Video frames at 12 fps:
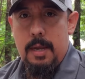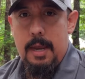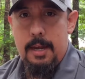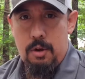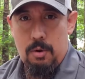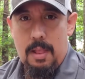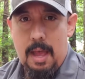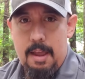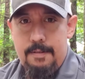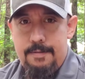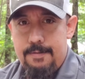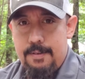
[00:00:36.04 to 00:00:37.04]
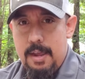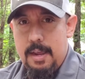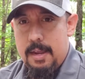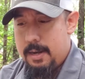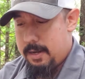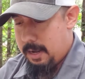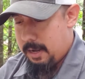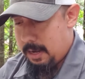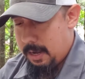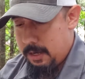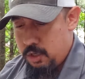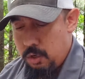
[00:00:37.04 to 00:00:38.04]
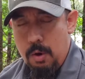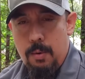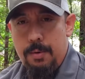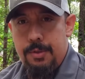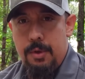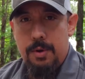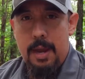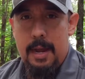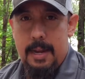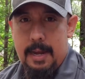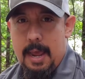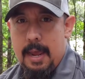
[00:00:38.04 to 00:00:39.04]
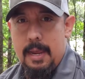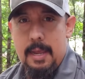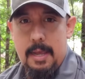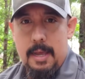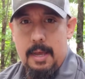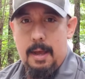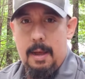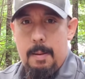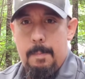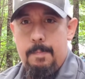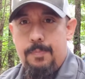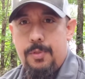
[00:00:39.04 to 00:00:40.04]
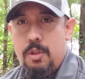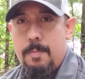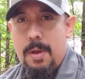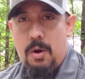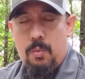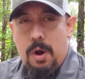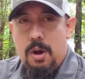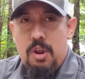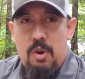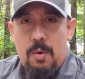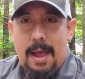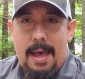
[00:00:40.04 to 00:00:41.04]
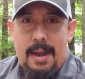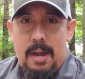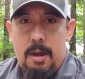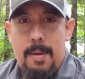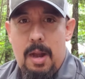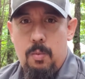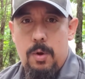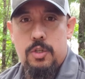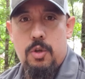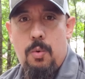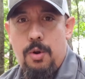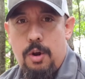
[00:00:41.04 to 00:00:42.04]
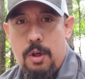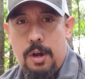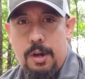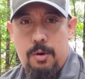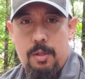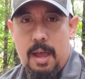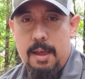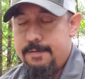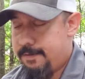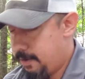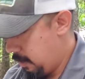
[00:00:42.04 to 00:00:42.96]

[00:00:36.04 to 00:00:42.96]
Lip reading: in your life and as you're going through your day to day, no matter where you're at and no matter what's going on in your life.